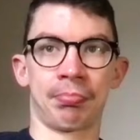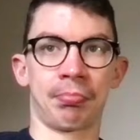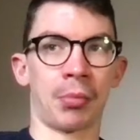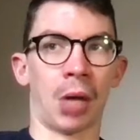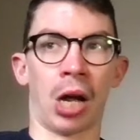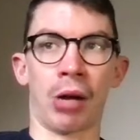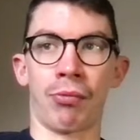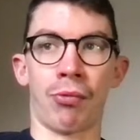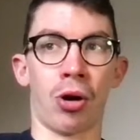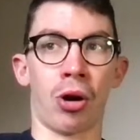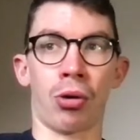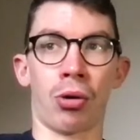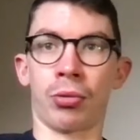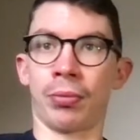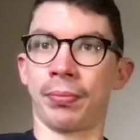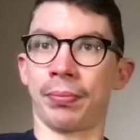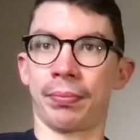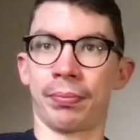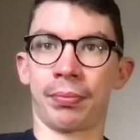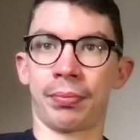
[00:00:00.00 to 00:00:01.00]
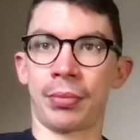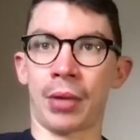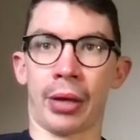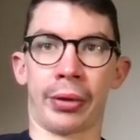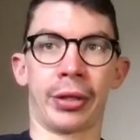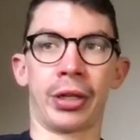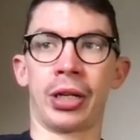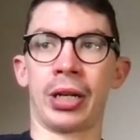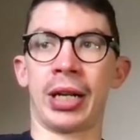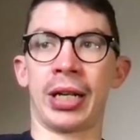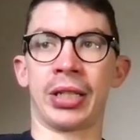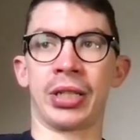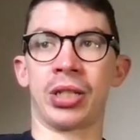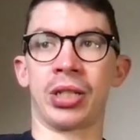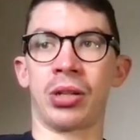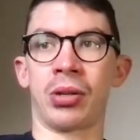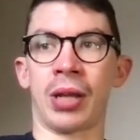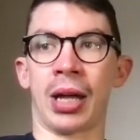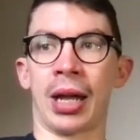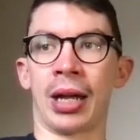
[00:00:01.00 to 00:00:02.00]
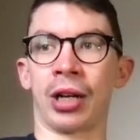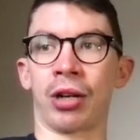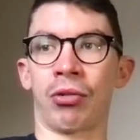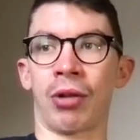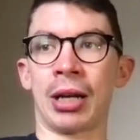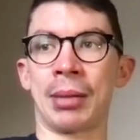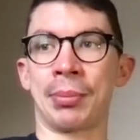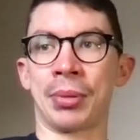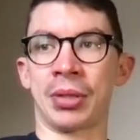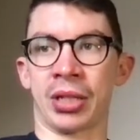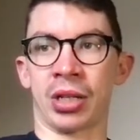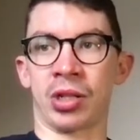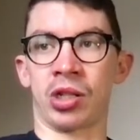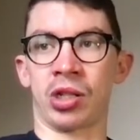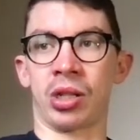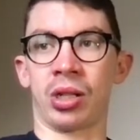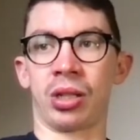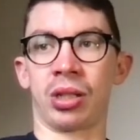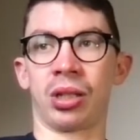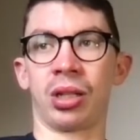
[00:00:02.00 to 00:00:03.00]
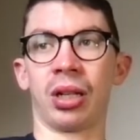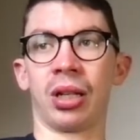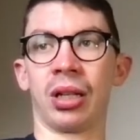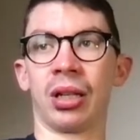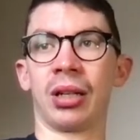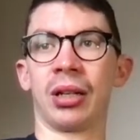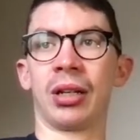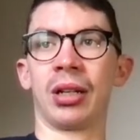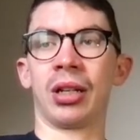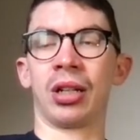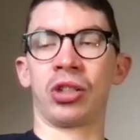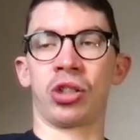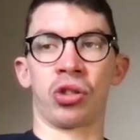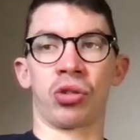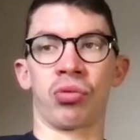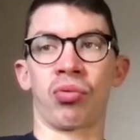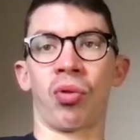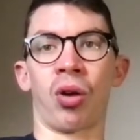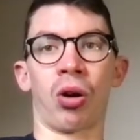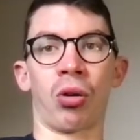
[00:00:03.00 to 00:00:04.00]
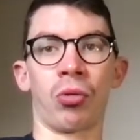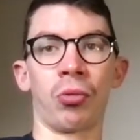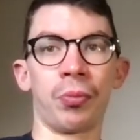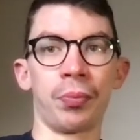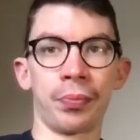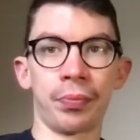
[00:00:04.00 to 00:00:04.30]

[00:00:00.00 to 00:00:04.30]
I'd roll. Nothing you need to do there. Great position. Just roll.